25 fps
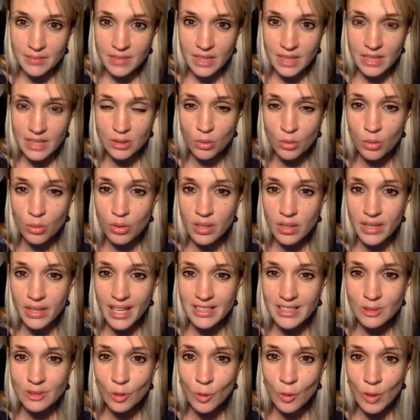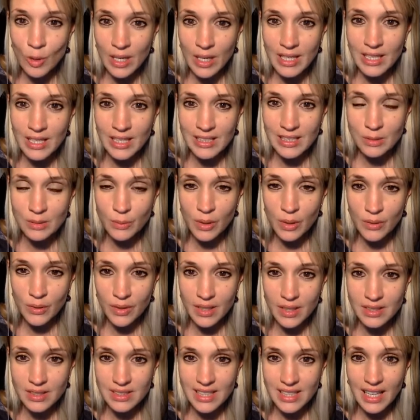That's all in
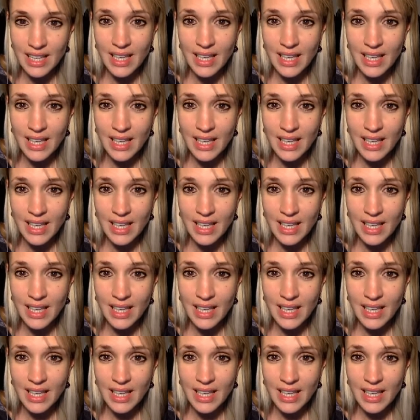experience.